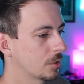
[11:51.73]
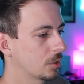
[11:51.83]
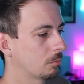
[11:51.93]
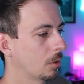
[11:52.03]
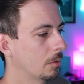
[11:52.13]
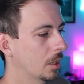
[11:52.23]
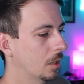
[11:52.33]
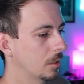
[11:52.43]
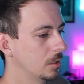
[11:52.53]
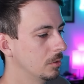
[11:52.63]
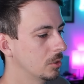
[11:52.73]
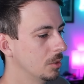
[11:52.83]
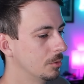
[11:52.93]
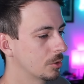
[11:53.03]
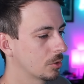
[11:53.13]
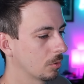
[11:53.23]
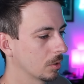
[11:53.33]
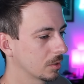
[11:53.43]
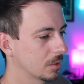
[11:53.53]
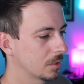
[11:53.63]
scrolling on YouTube
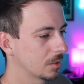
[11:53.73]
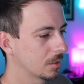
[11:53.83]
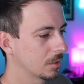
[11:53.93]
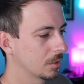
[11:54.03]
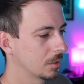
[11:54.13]
Shorts.